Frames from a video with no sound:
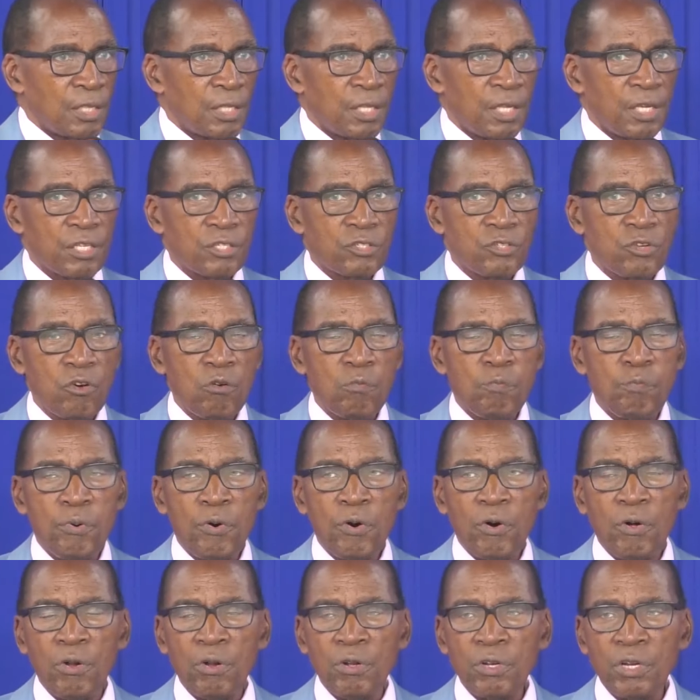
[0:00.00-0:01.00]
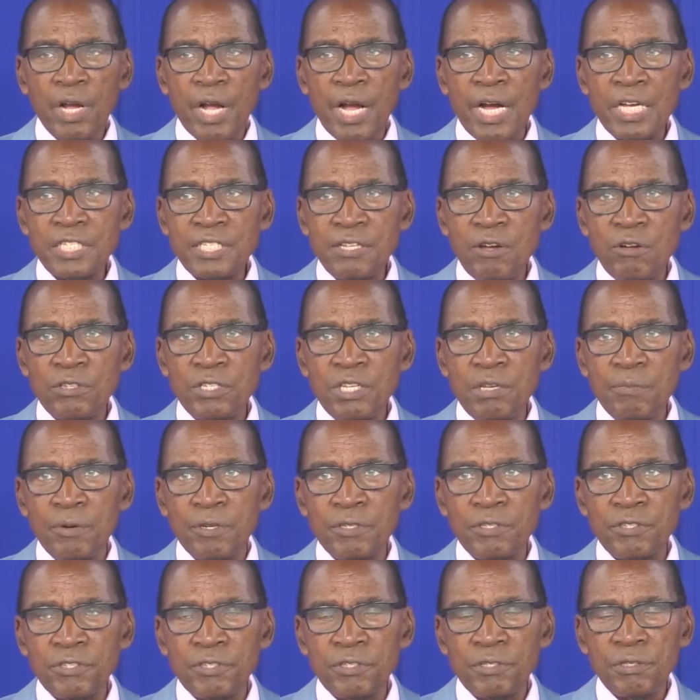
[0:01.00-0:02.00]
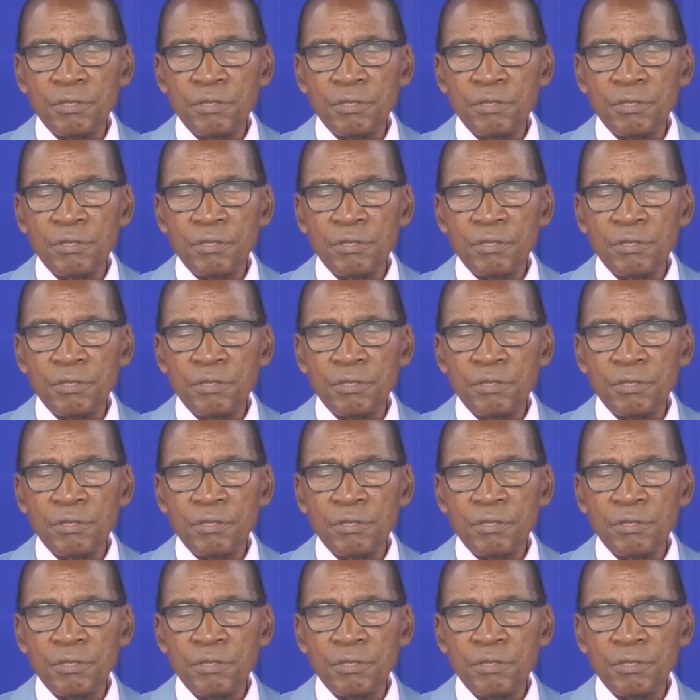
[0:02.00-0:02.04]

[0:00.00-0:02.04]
They saw Paul cast out demons.